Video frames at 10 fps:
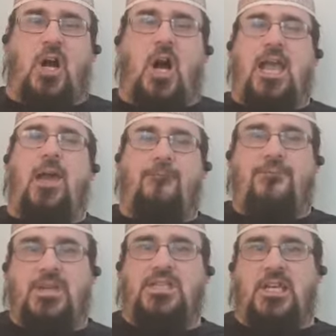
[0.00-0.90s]
I am
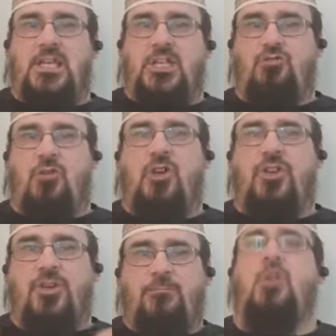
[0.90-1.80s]
physically stronger
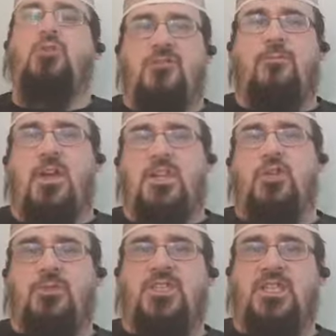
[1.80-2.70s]
than most of my
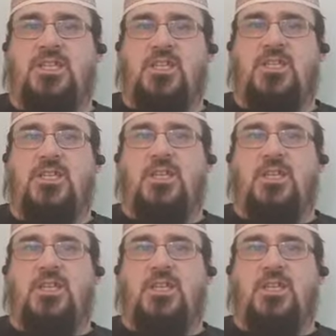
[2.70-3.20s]
human sisters.